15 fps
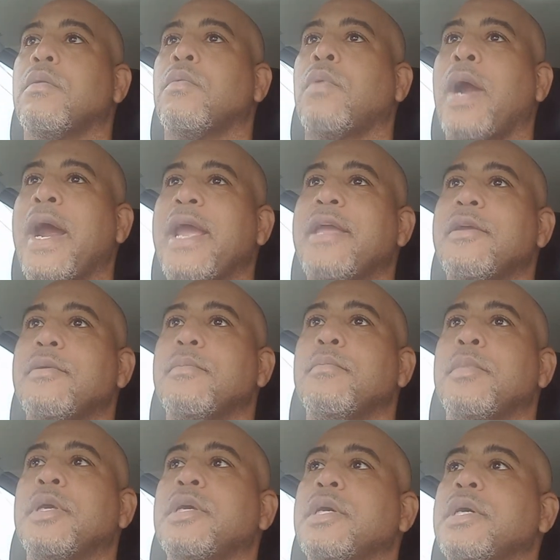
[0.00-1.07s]
right
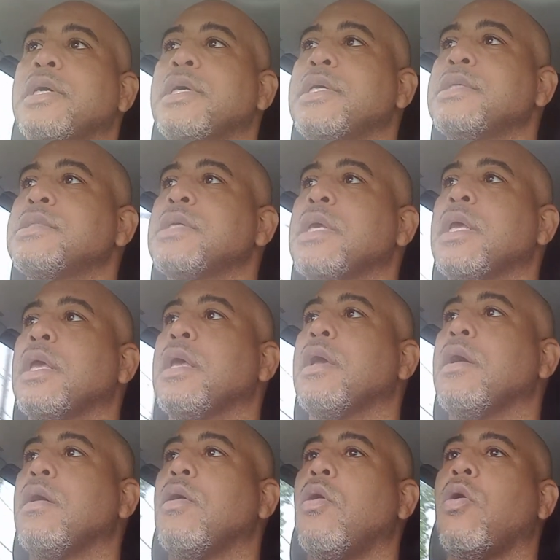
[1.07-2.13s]
because,
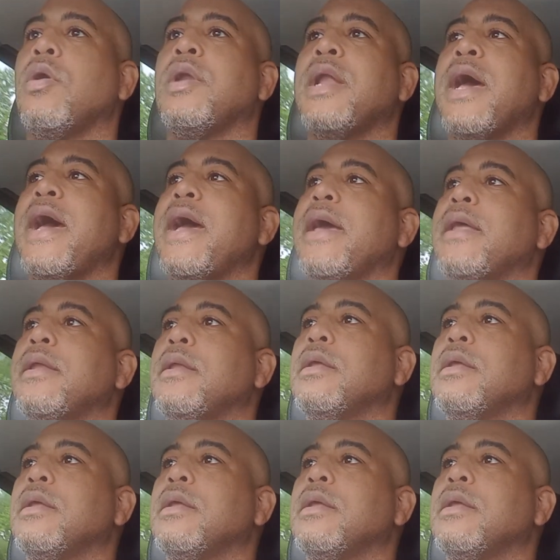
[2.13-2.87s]
or not